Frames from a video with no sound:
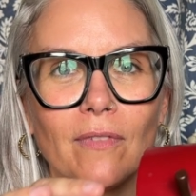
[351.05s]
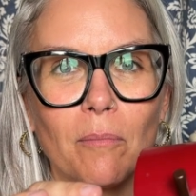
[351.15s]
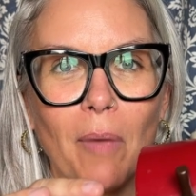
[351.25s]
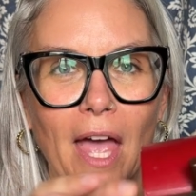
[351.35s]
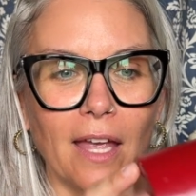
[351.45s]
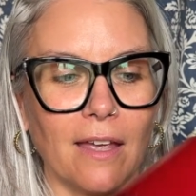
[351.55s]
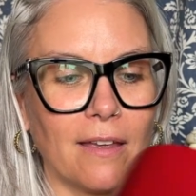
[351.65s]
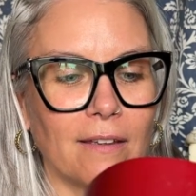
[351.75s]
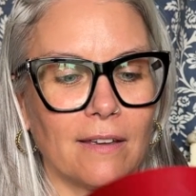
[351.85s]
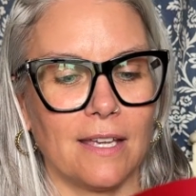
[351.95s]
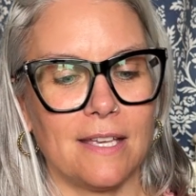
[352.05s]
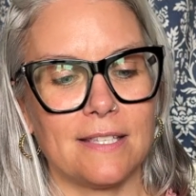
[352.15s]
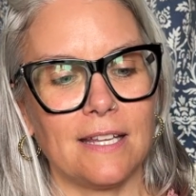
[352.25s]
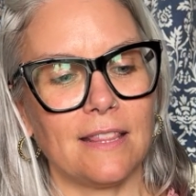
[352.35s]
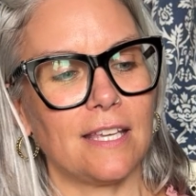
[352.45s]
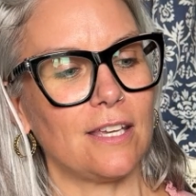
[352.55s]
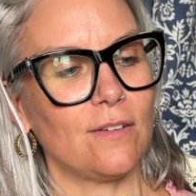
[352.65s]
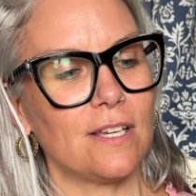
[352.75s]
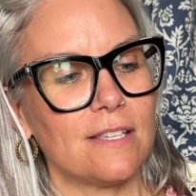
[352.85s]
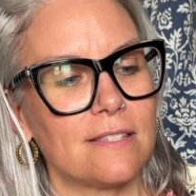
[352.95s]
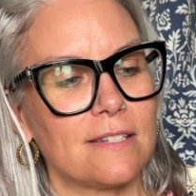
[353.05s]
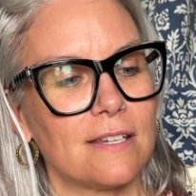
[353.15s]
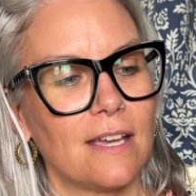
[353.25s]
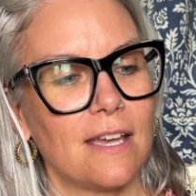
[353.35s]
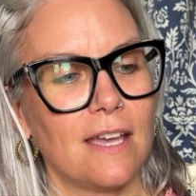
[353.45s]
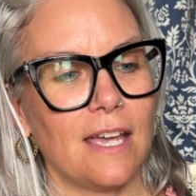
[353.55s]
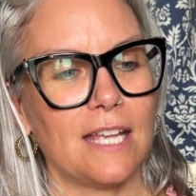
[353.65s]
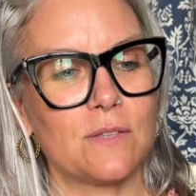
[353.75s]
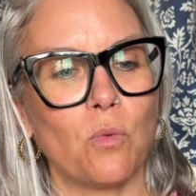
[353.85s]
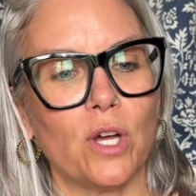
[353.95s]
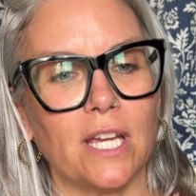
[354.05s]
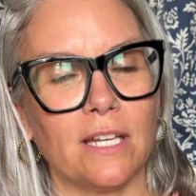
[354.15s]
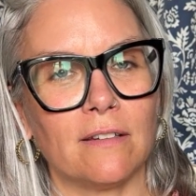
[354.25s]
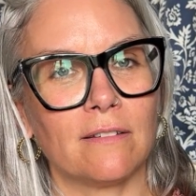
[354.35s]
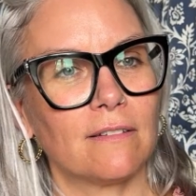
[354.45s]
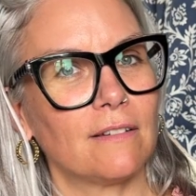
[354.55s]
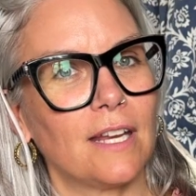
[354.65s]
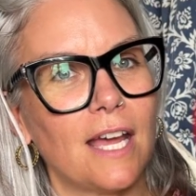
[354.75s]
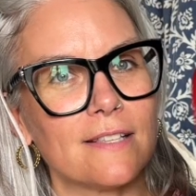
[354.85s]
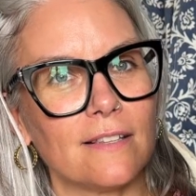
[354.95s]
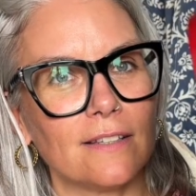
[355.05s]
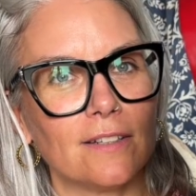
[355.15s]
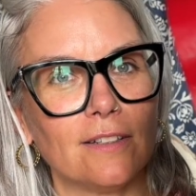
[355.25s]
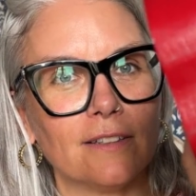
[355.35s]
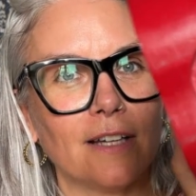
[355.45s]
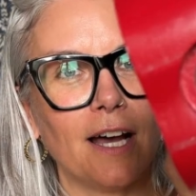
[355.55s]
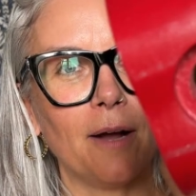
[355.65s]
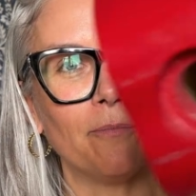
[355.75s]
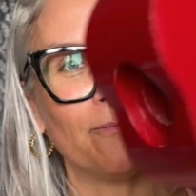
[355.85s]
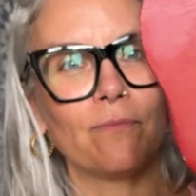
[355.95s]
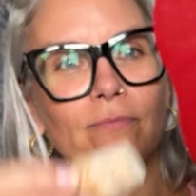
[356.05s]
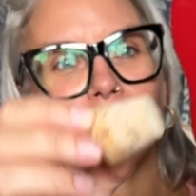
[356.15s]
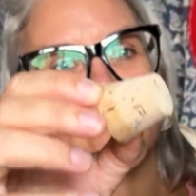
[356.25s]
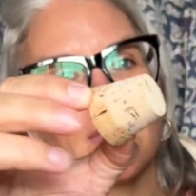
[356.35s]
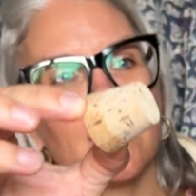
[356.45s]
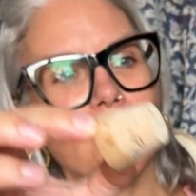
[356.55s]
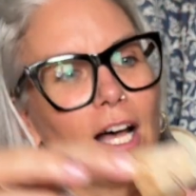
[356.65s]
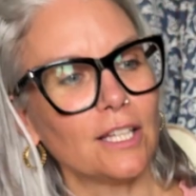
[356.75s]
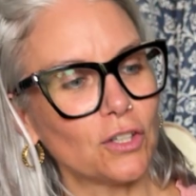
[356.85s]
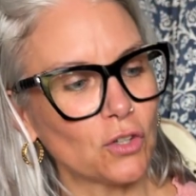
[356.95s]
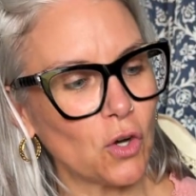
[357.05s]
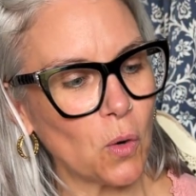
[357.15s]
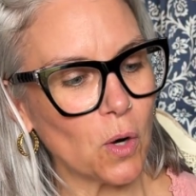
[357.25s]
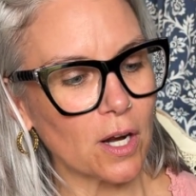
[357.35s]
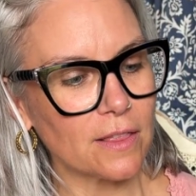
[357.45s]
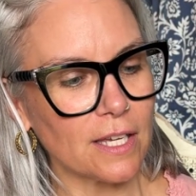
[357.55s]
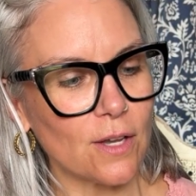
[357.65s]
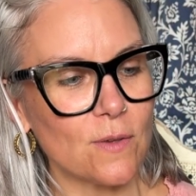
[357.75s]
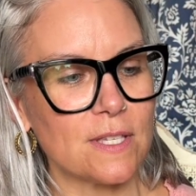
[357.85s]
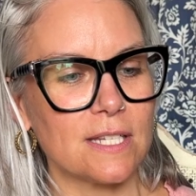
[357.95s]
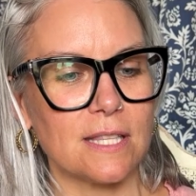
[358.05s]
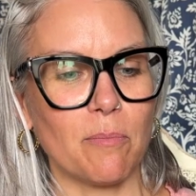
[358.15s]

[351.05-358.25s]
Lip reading: bank. Isn't it the cutest? It's wooden. It has a little cork that goes into the